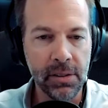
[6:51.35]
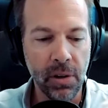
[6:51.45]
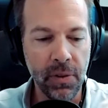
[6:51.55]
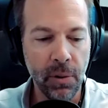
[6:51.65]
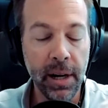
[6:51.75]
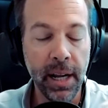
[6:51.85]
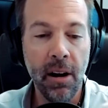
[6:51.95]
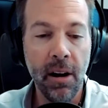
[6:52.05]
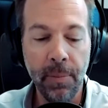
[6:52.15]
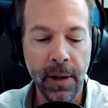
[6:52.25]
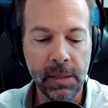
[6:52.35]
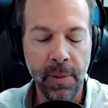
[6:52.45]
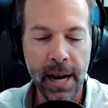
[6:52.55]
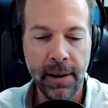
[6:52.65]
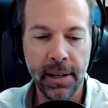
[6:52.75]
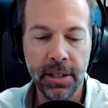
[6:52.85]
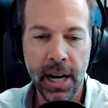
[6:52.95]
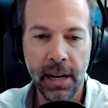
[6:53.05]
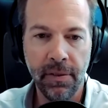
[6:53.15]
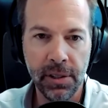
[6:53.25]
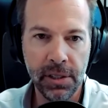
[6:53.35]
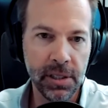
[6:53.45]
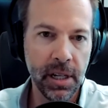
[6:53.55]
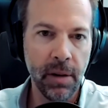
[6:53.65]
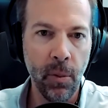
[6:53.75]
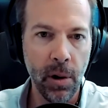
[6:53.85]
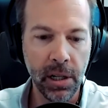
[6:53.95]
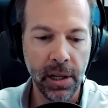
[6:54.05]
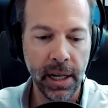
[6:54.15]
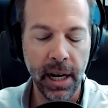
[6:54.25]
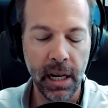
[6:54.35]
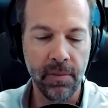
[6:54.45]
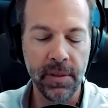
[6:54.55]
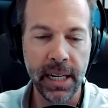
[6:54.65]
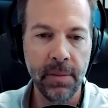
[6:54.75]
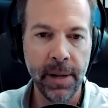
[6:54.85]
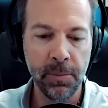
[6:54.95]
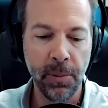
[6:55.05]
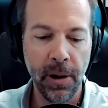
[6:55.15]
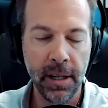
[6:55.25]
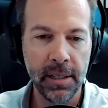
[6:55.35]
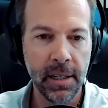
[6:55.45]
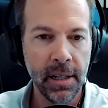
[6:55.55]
So if you're running a complex background check versus a one-click kind of database product,